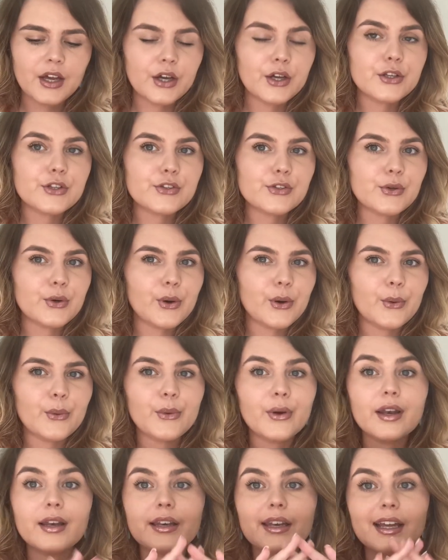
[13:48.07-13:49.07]

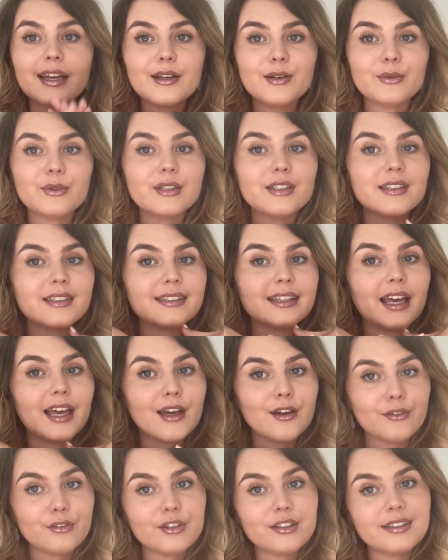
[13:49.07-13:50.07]
So that was
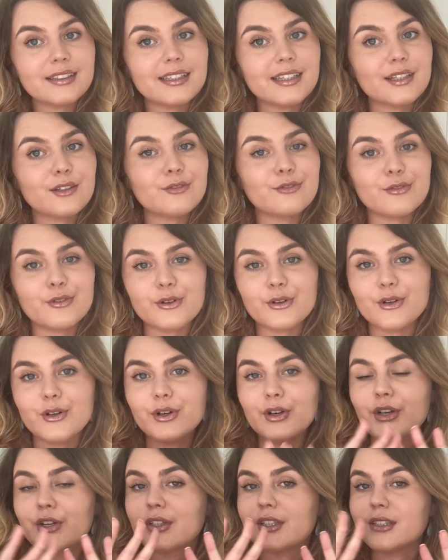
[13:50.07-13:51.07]
everything
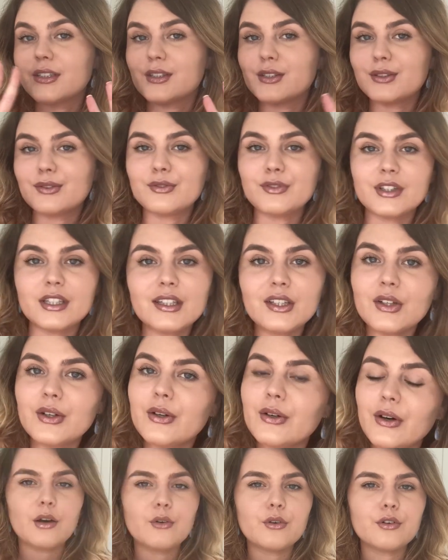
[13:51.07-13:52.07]
for this
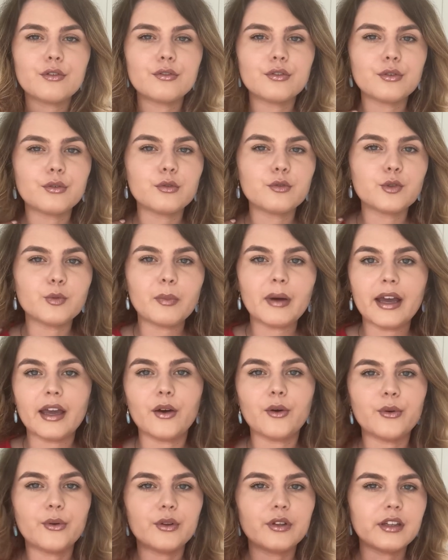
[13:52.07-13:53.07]
video. I reviewed my
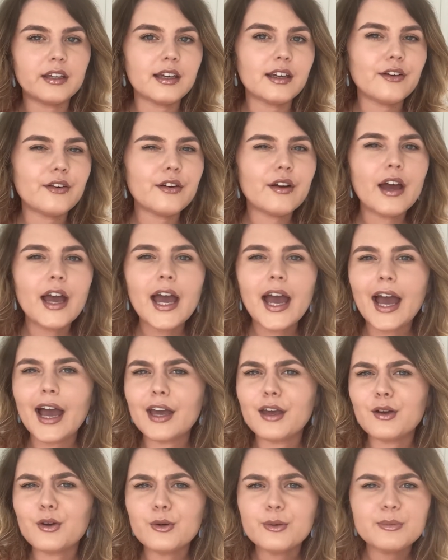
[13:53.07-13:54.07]
whole year.
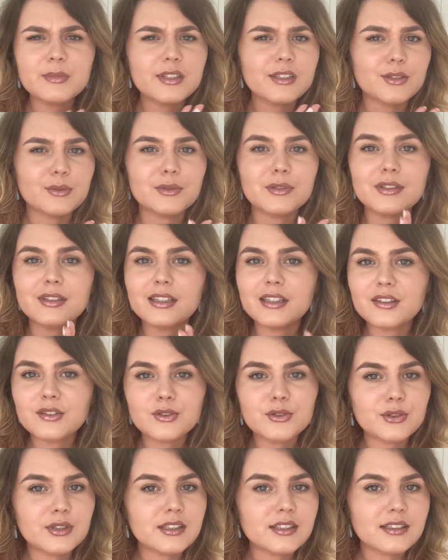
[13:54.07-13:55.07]
I hope this was
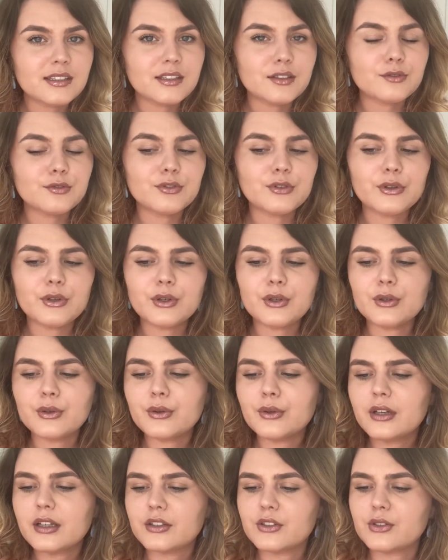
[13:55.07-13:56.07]
interesting for
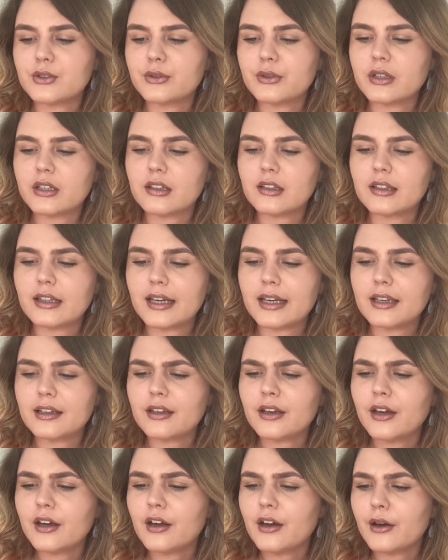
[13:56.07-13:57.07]
you, that you got
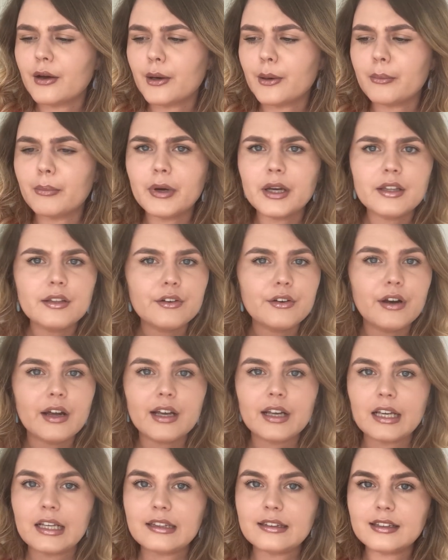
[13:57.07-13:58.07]
like a better
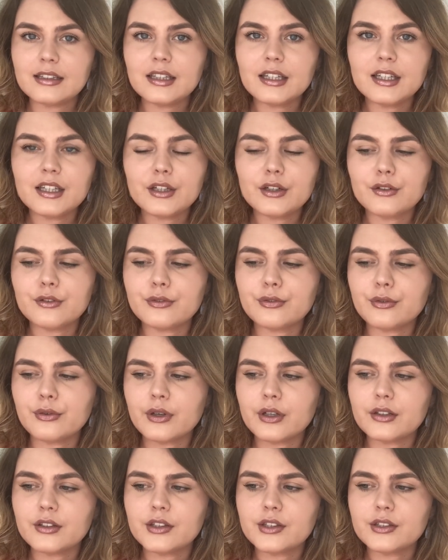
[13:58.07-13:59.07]
idea of
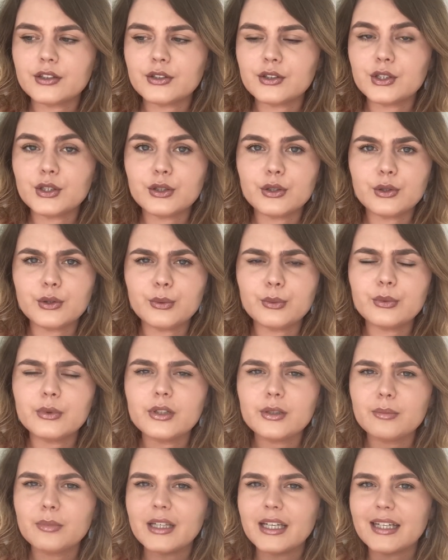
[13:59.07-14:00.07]
what you
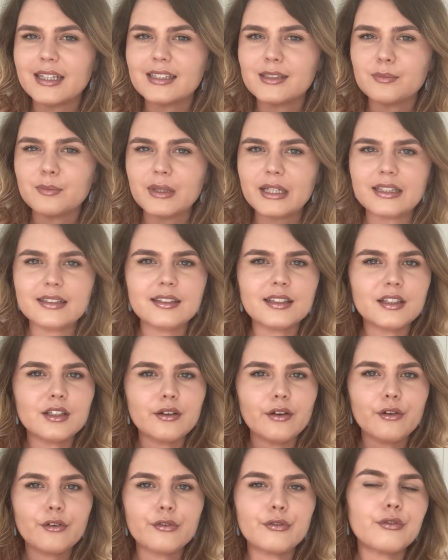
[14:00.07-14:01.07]
will be expecting
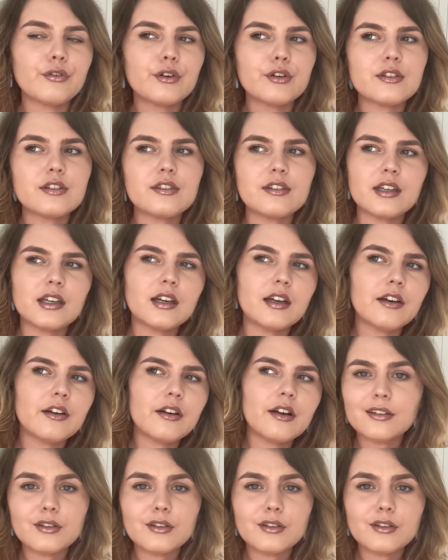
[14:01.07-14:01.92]
your first year.